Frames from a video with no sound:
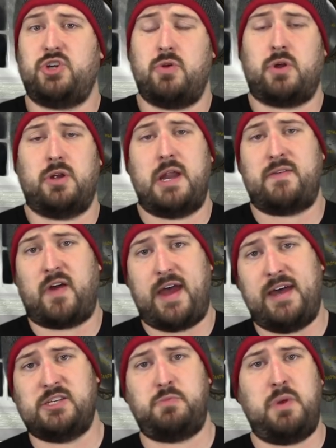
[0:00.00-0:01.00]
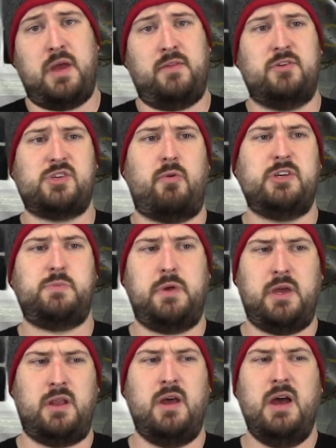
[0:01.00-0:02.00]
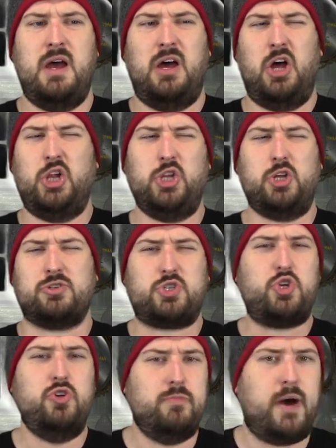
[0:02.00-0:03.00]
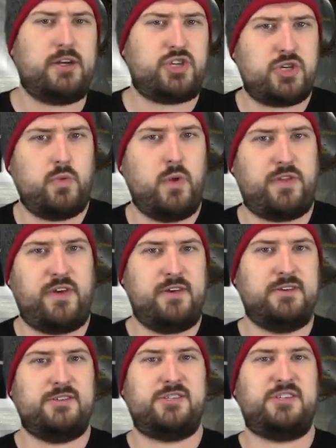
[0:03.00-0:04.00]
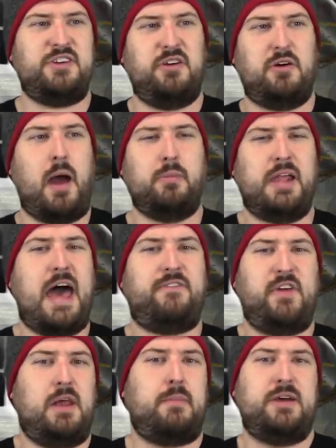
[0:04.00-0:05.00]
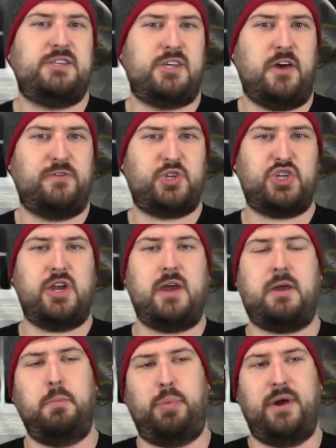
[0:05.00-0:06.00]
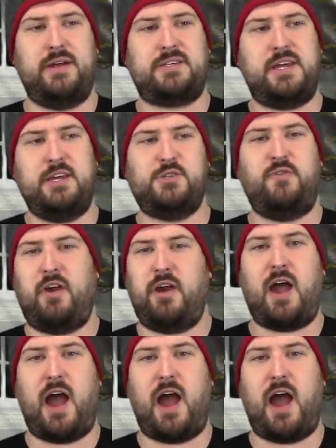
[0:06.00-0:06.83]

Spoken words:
Joker, never has been. There's always been a little too much with his, you know, I'm laughing at myself shtick, but he's very